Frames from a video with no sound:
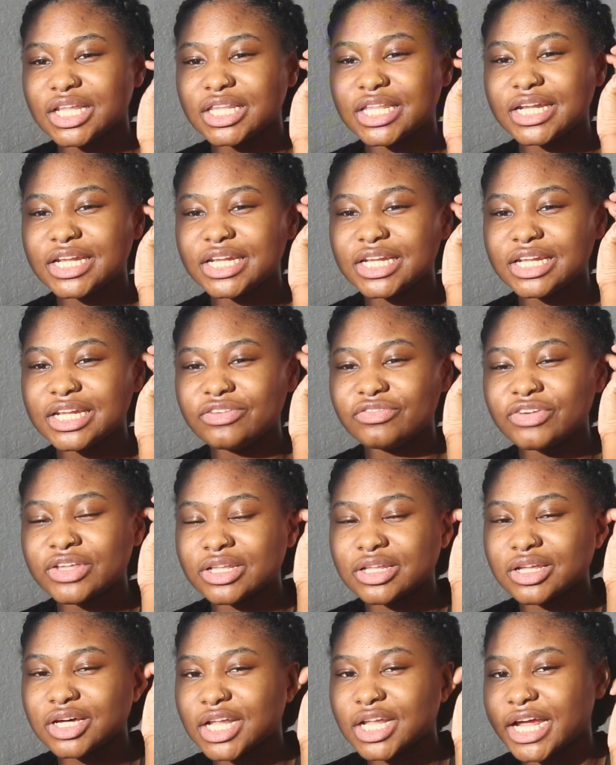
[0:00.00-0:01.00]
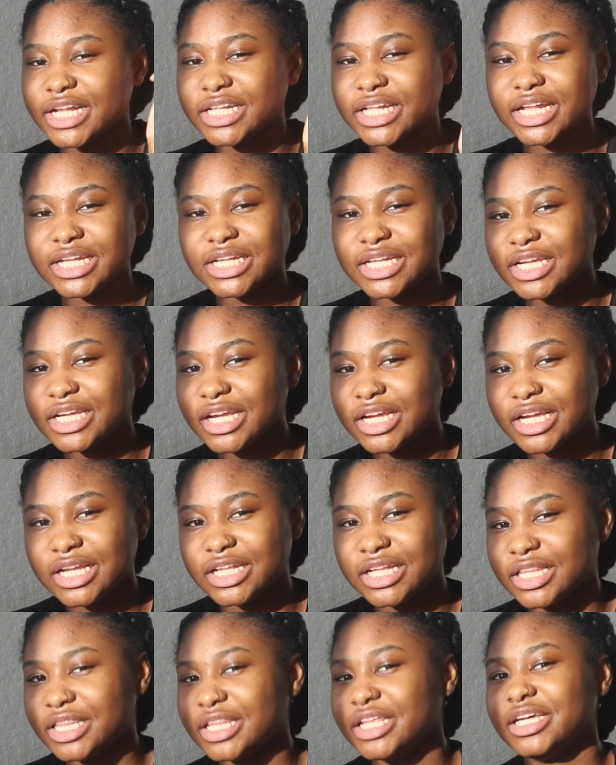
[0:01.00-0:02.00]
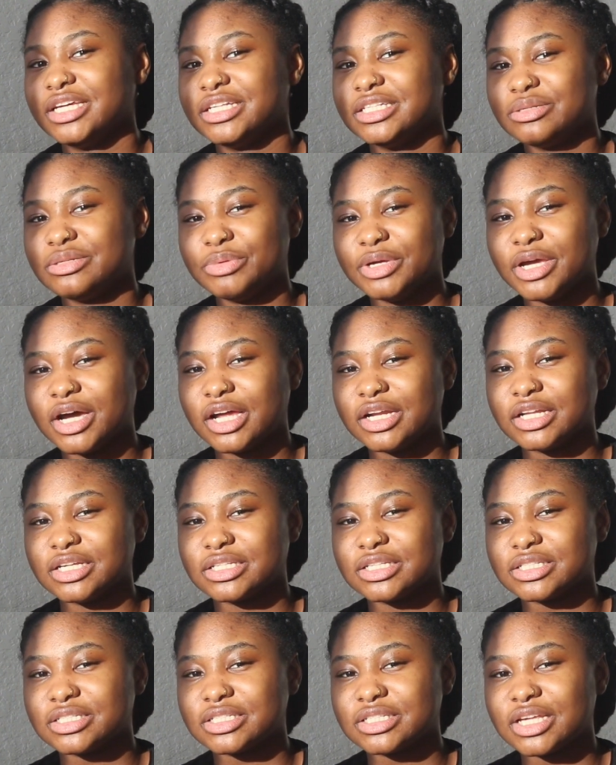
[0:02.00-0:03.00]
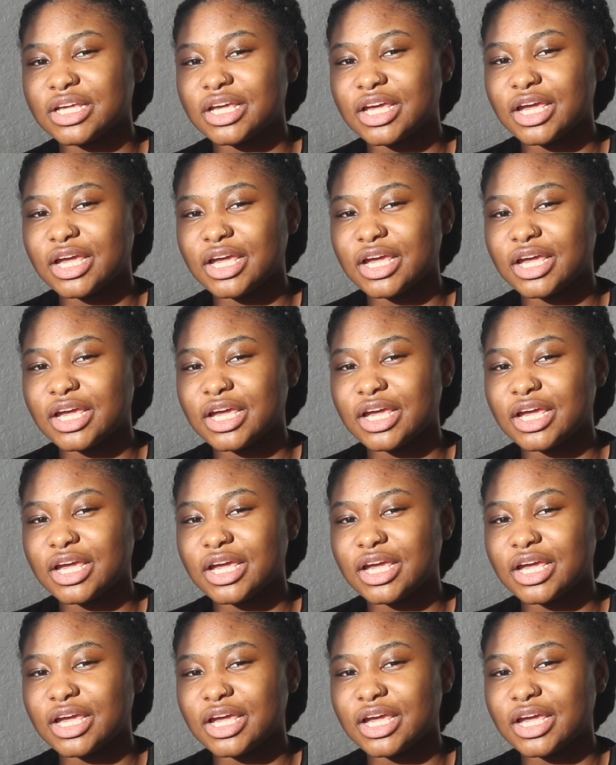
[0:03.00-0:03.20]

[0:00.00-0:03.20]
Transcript: they didn't even look like they did anything to be honest